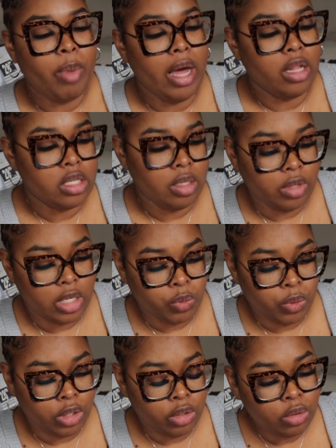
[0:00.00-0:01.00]
palette, something that's
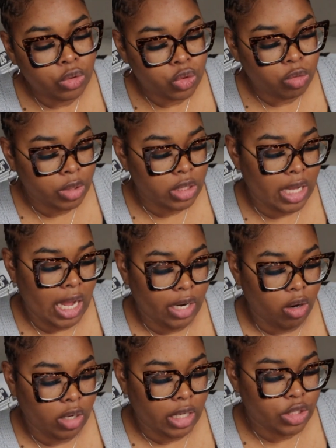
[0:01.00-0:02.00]
really neutral, because I
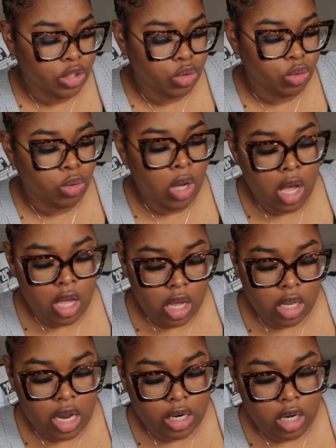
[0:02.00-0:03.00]
don't like to do
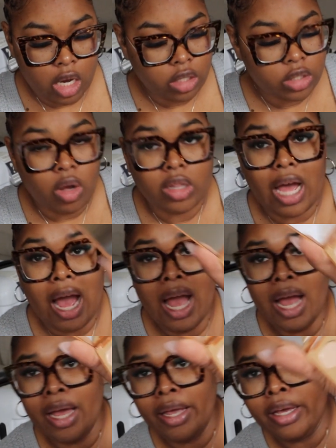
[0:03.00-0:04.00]
a lot of colors on the eye